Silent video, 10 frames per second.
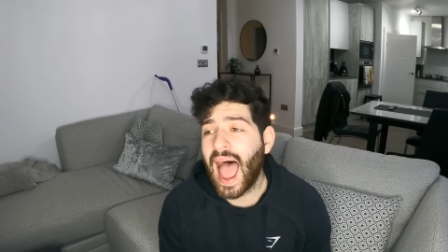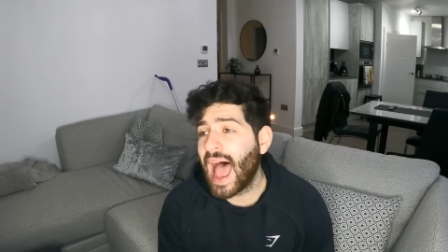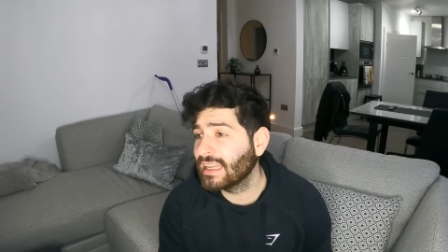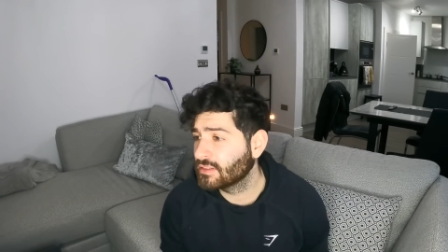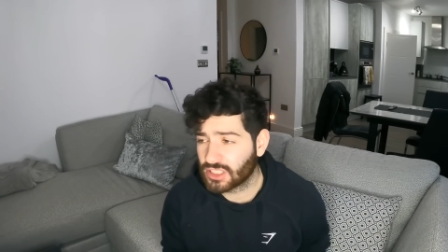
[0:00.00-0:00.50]

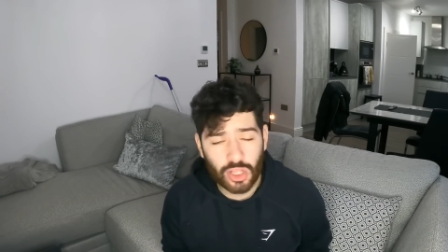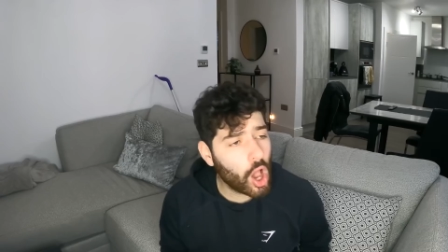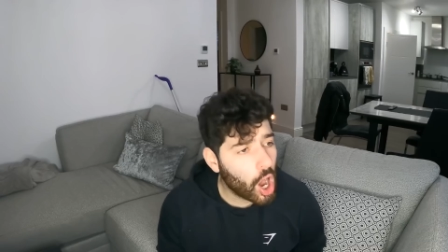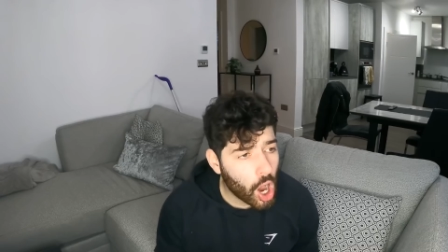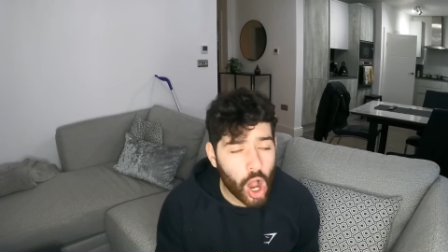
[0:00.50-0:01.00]
And
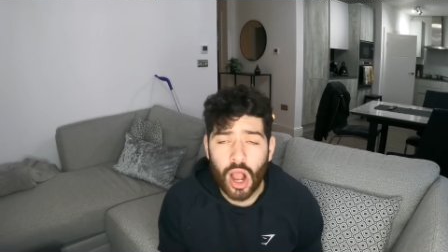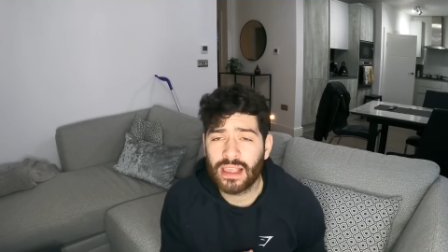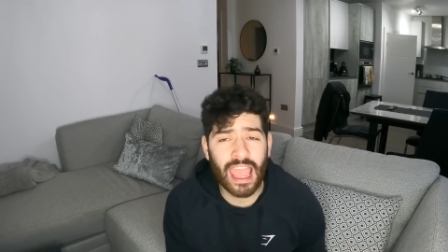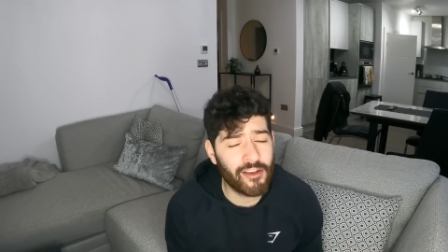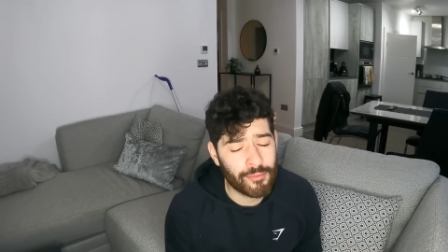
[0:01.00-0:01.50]

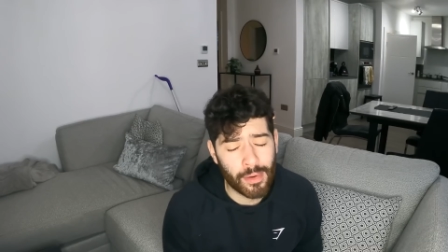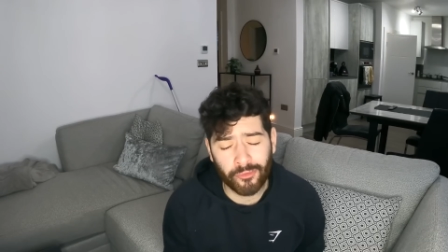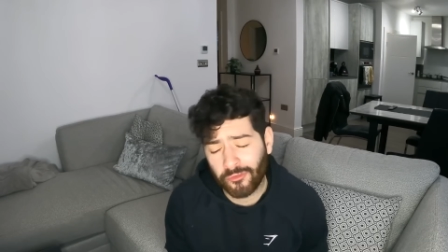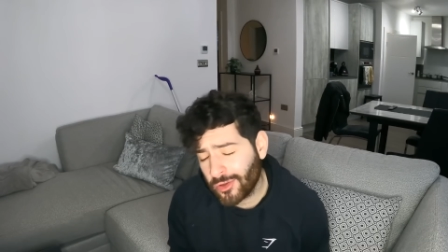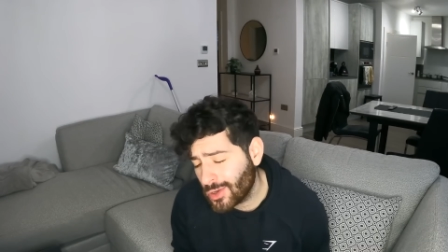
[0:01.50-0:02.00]
Zaha gave him a
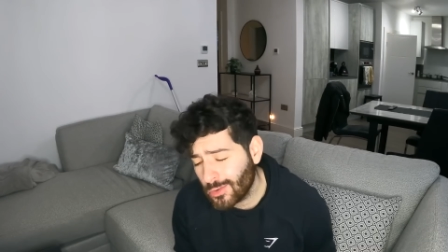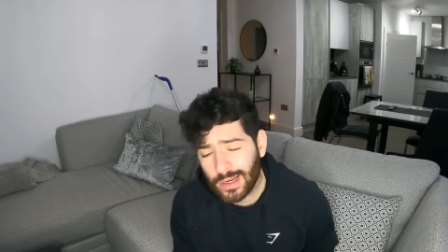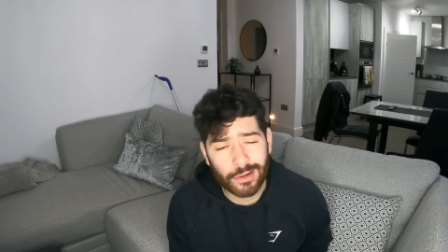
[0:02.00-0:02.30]
few